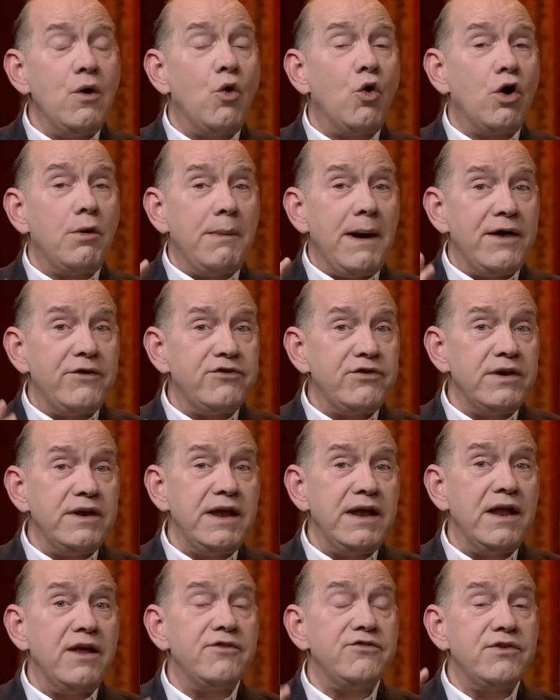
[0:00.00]
or by
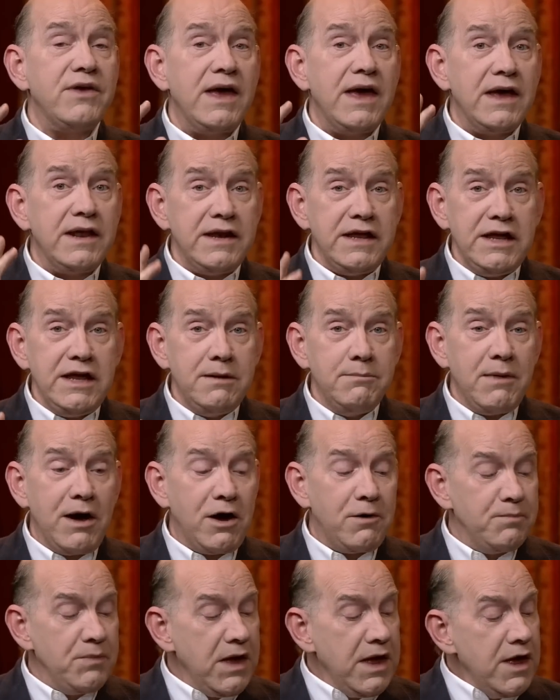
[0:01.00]
sending us an
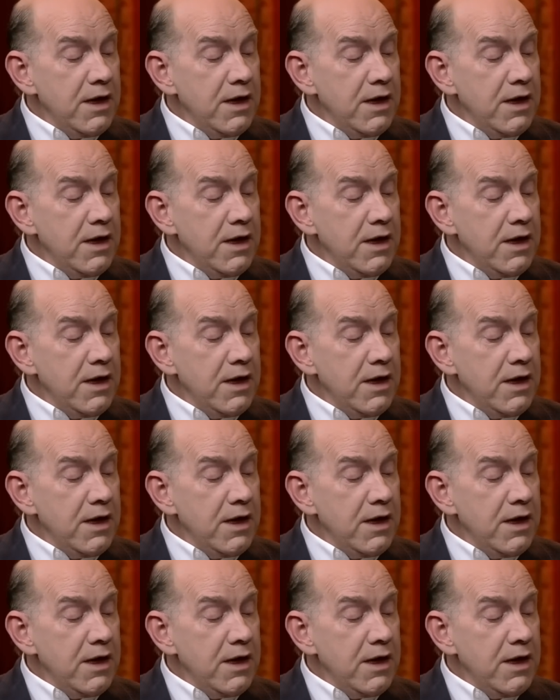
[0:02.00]
email.